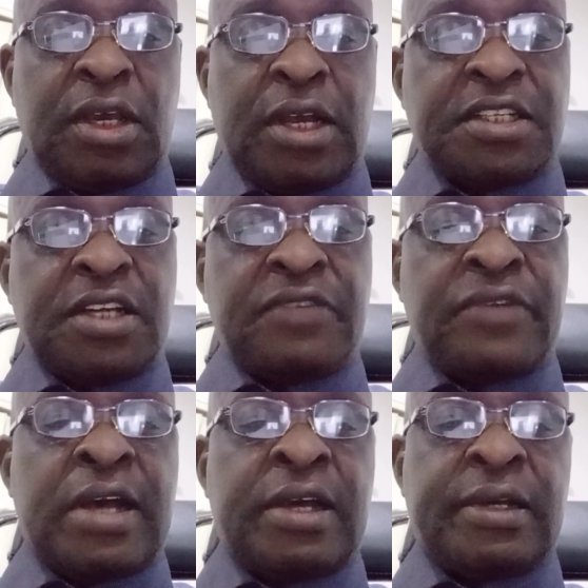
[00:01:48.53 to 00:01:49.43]
has
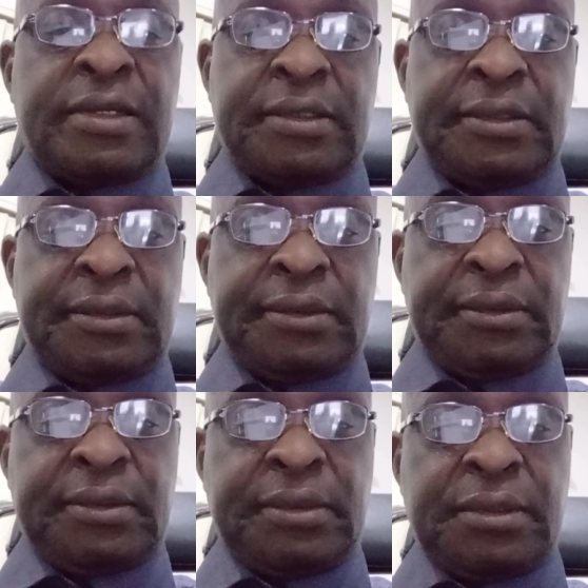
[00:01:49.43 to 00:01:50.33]
never
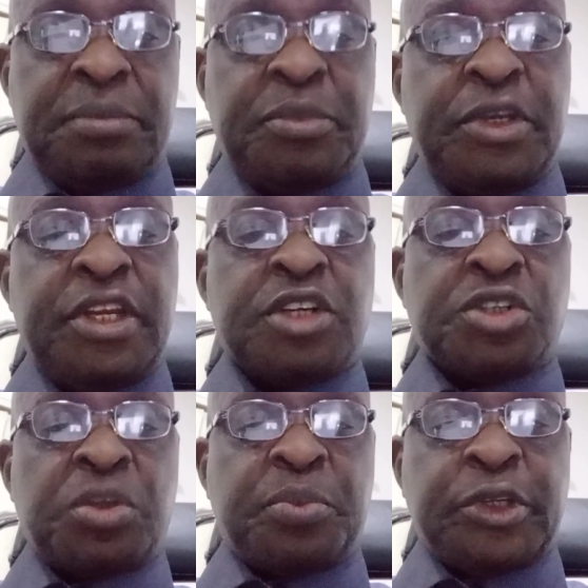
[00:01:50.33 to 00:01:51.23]
been a
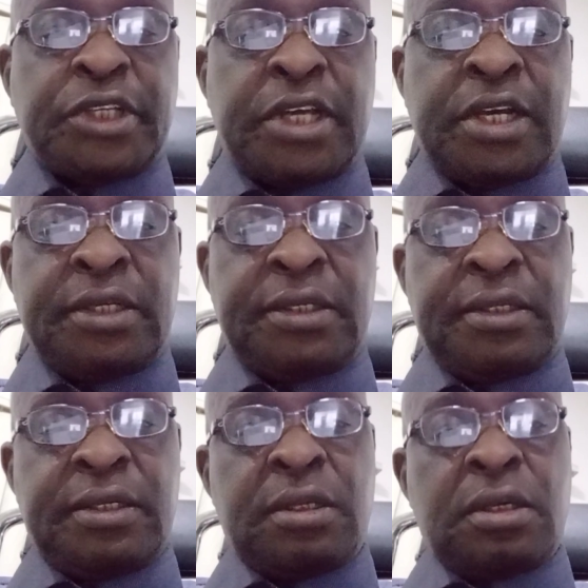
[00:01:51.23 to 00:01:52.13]
supporter
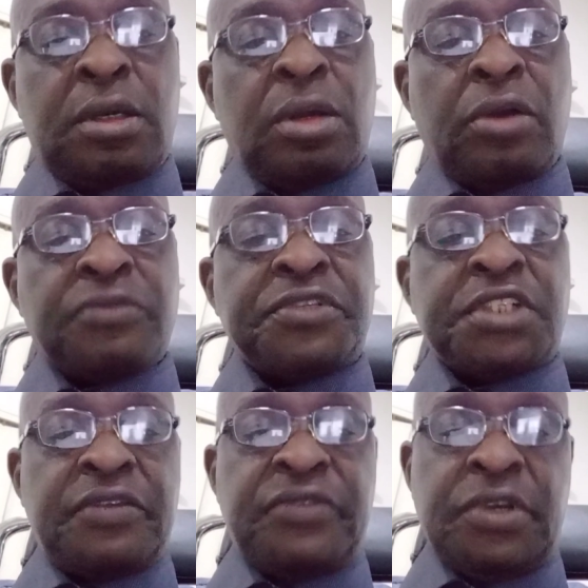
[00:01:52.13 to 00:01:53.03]
of
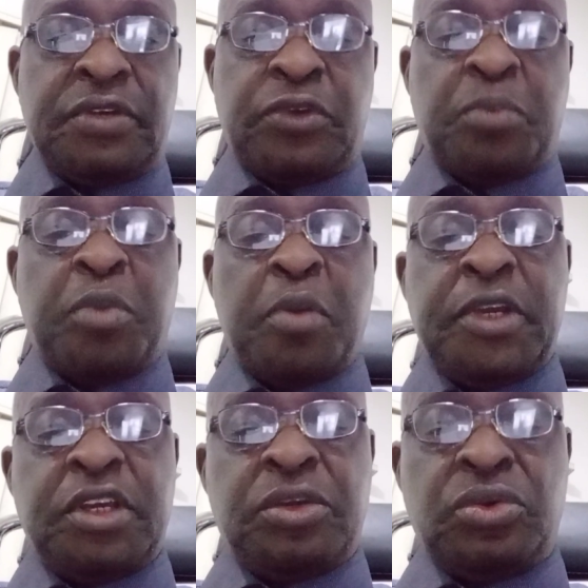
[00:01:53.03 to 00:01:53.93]
saving for
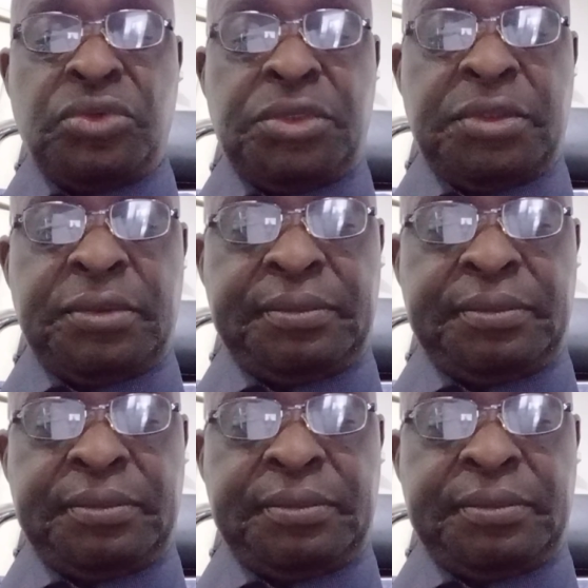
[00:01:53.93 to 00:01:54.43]
public good.